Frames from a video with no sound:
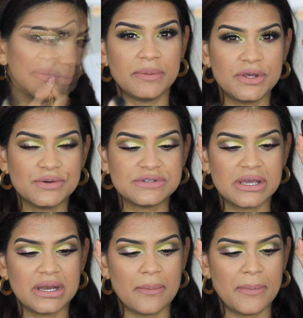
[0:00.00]
I'm going to be
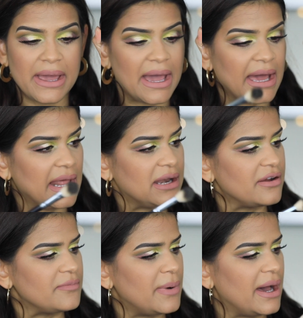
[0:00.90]
using my
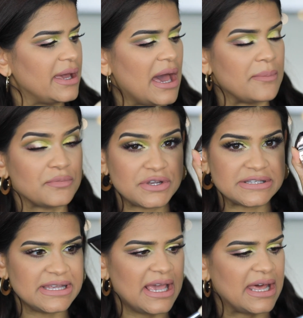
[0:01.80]
highlighter by
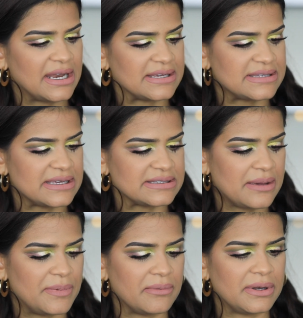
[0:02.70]
Amrezy and
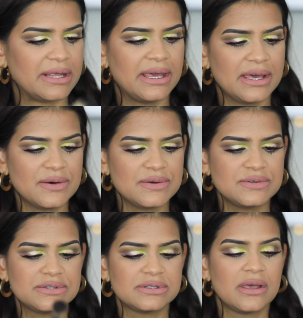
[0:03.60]
Anastasia Beverly
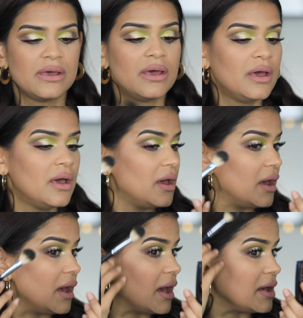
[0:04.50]
Hills.
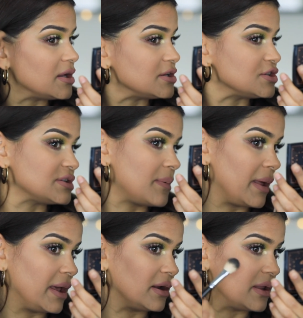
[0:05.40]
And just
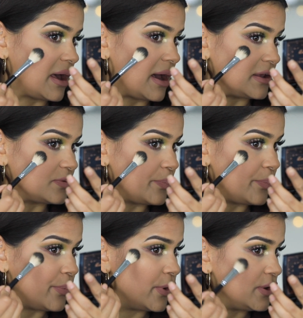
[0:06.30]
apply it on the highest
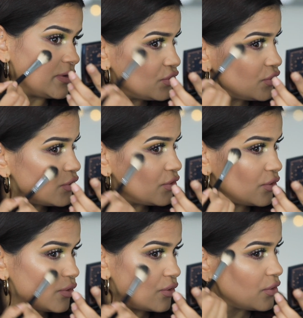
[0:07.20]
point of my
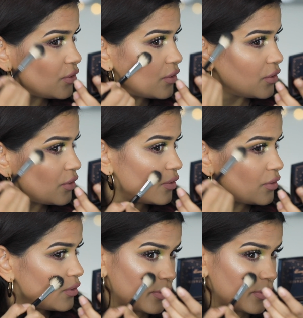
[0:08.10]
face.